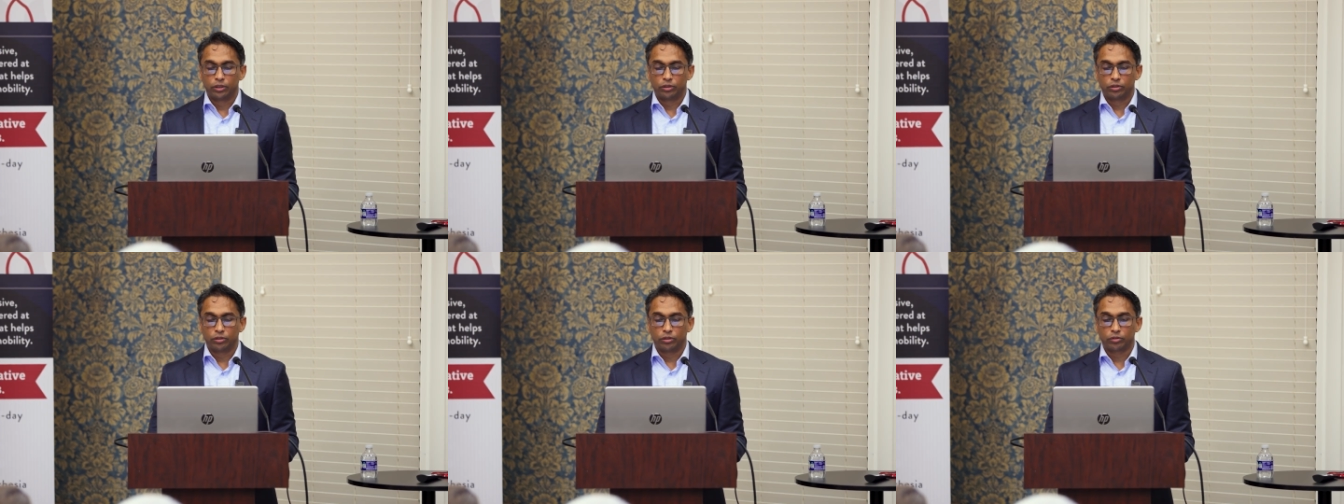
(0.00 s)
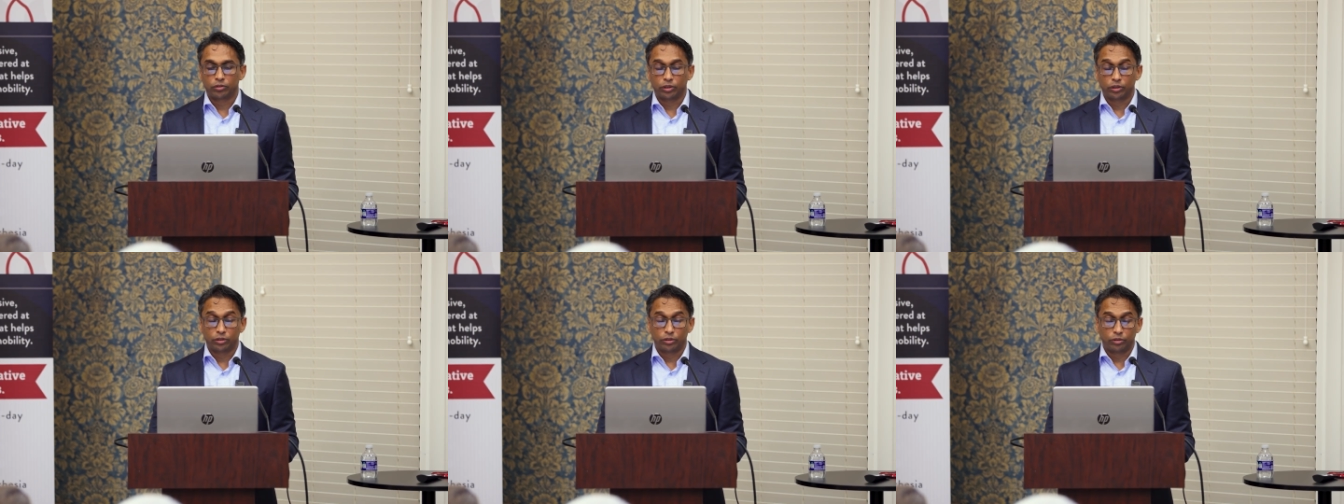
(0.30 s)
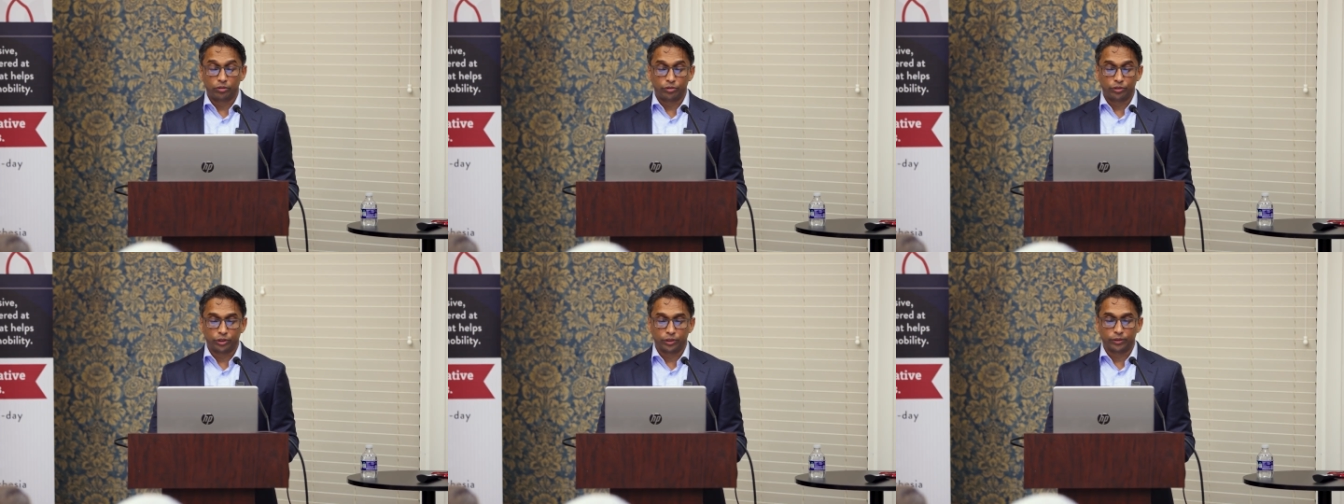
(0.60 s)
So
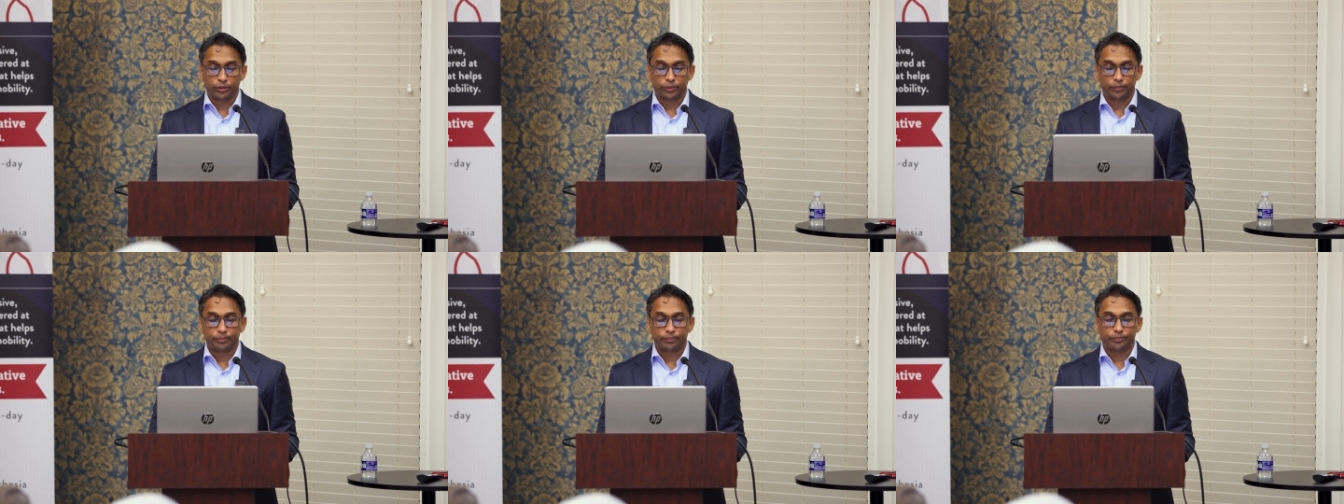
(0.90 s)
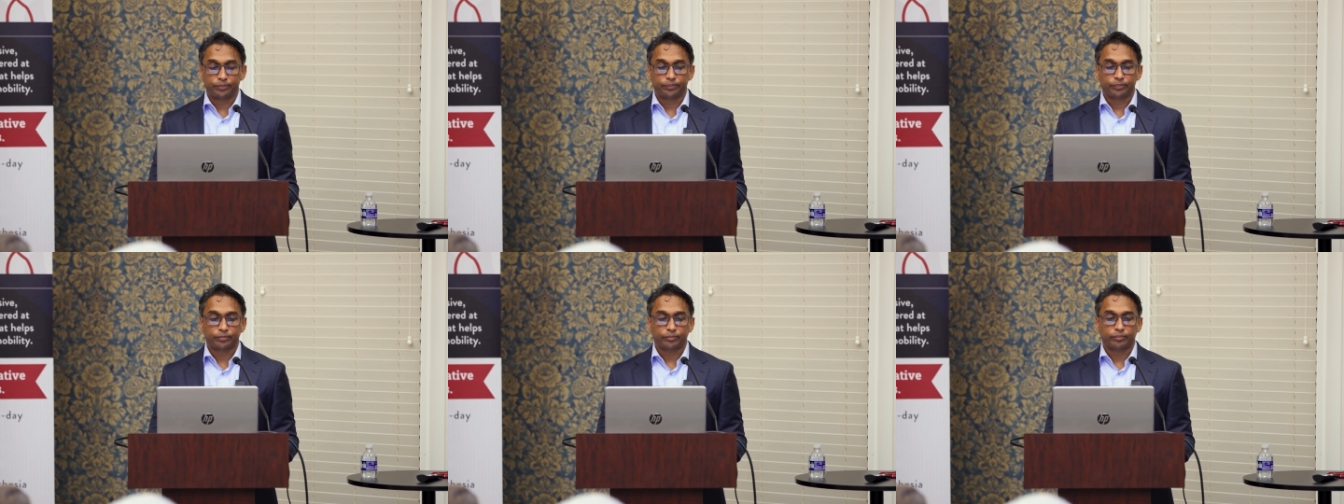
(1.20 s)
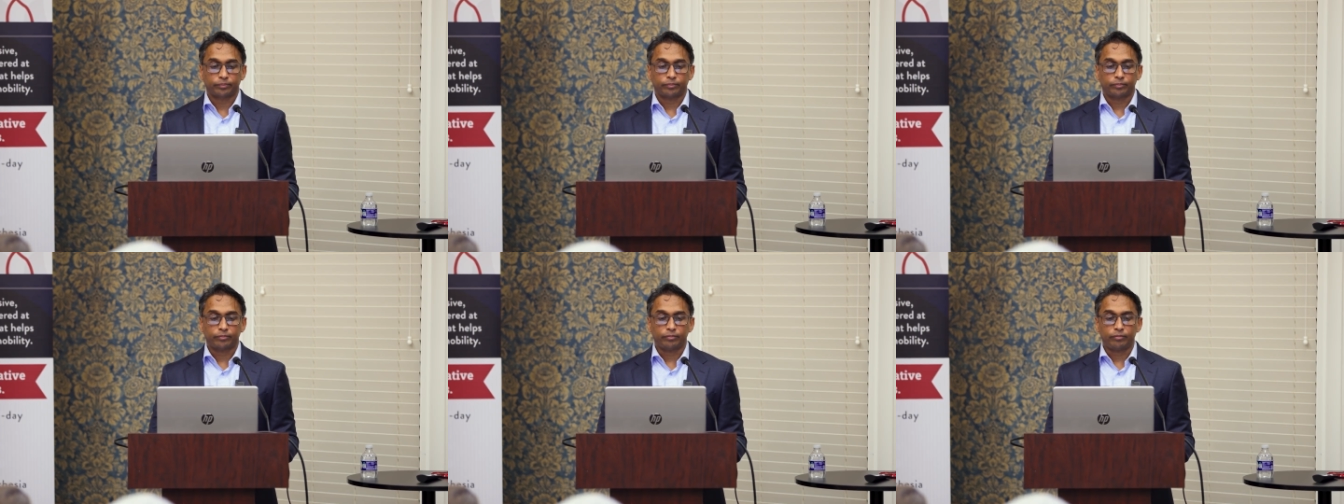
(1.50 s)
conclusions.
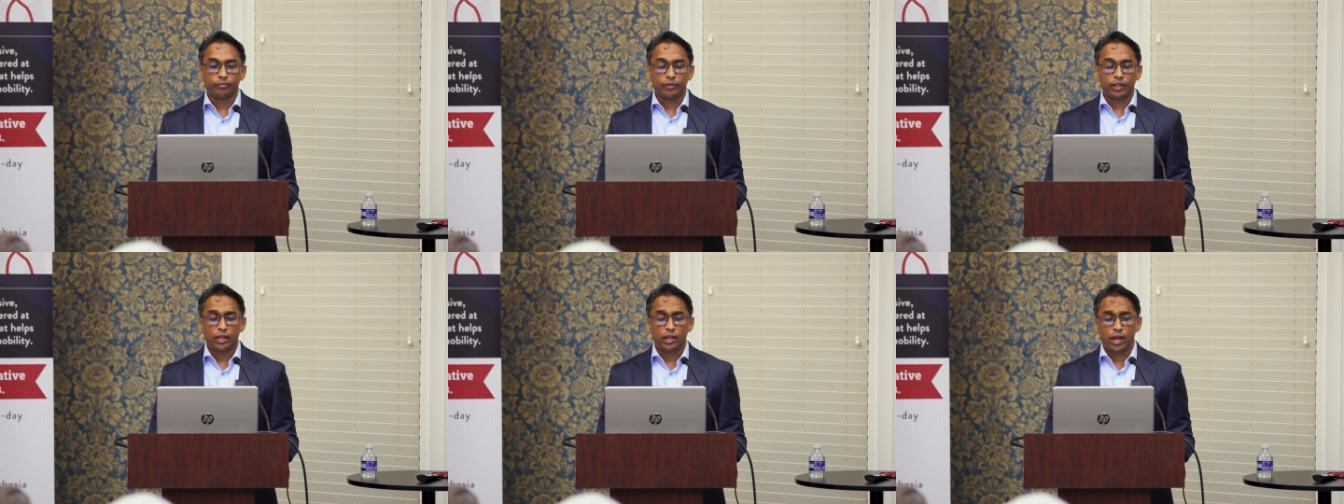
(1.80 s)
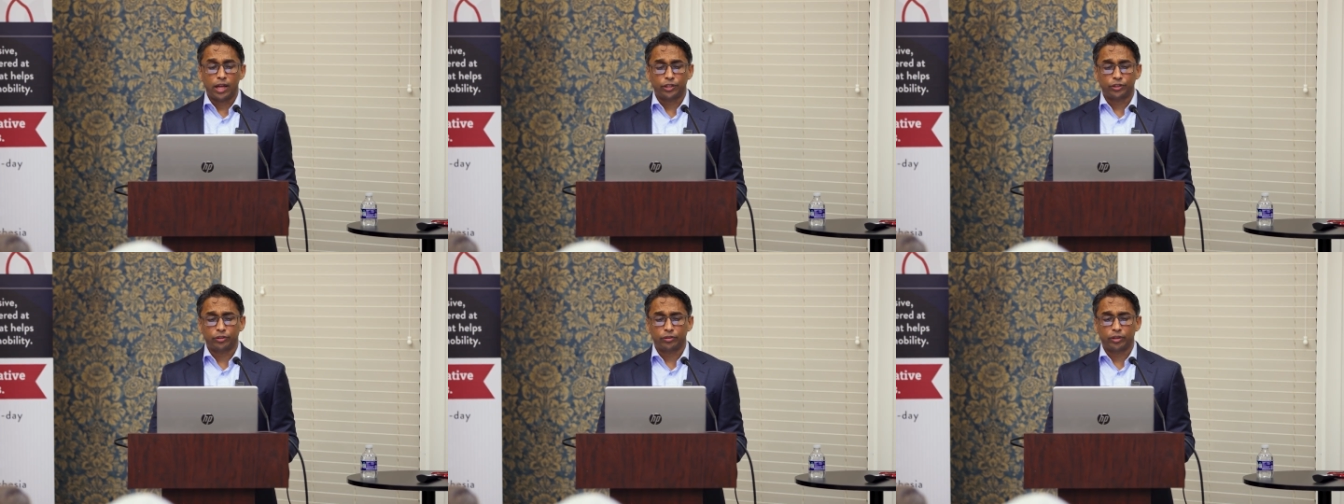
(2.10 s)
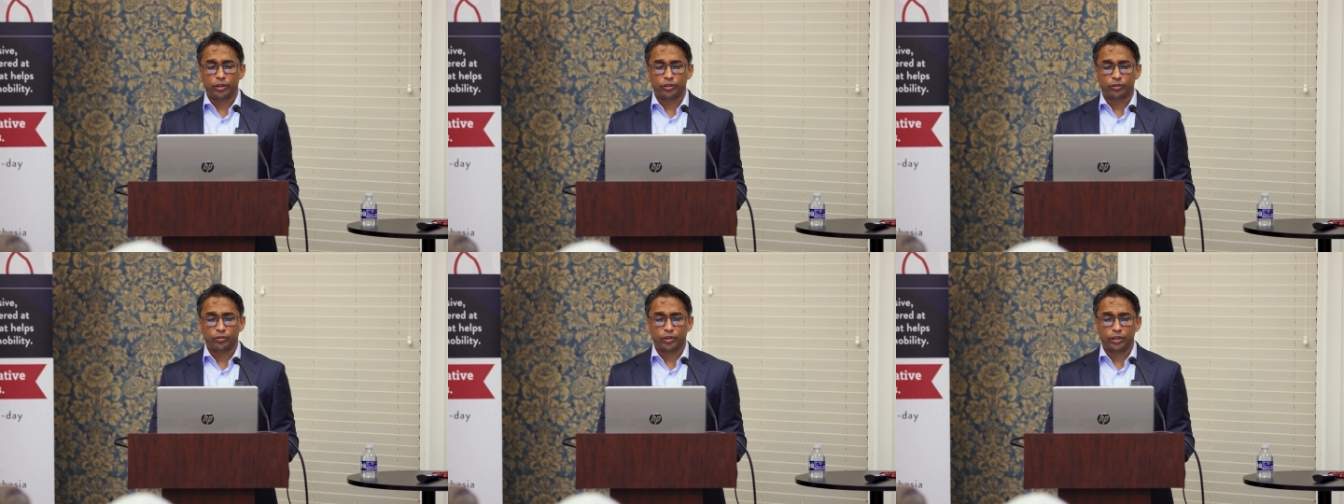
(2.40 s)

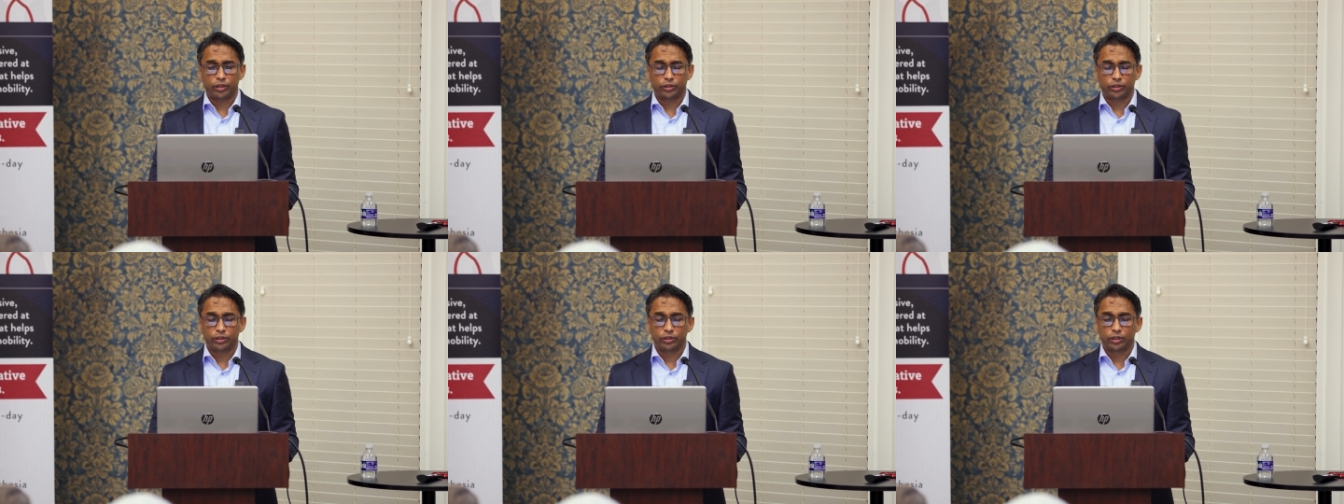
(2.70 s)
Osteoarthritis